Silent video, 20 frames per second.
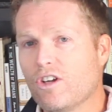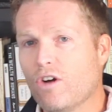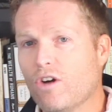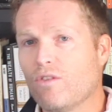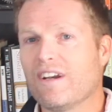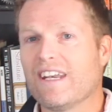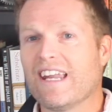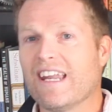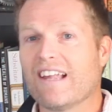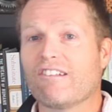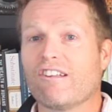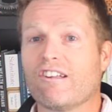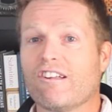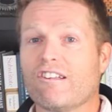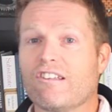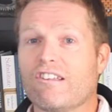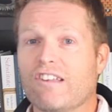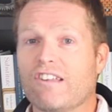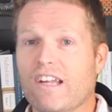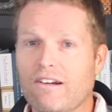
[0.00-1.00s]
don't
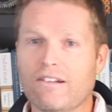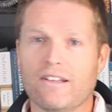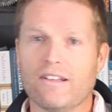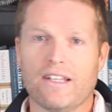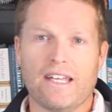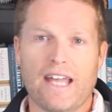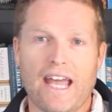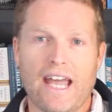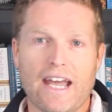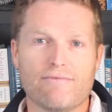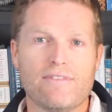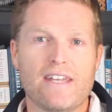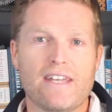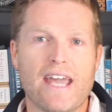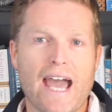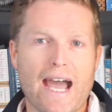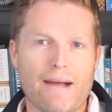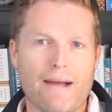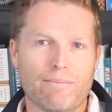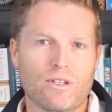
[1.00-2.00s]
necessarily have the
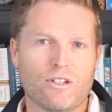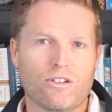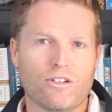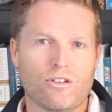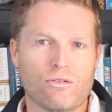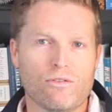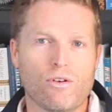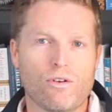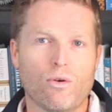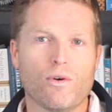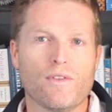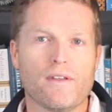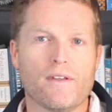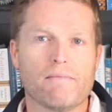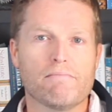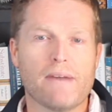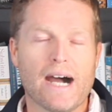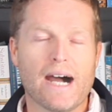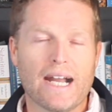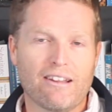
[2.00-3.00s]
aptitude or
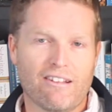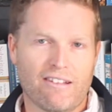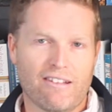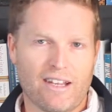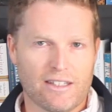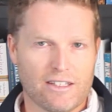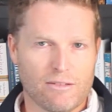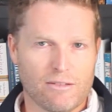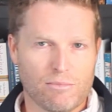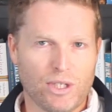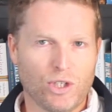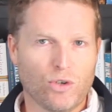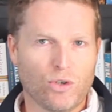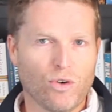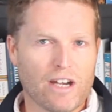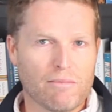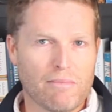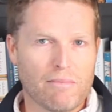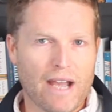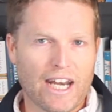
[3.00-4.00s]
the mindset to be
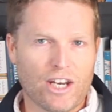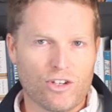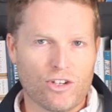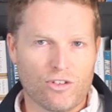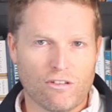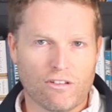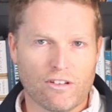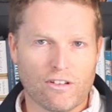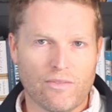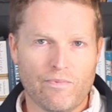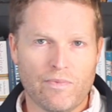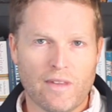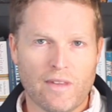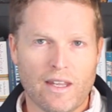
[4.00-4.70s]
great managers.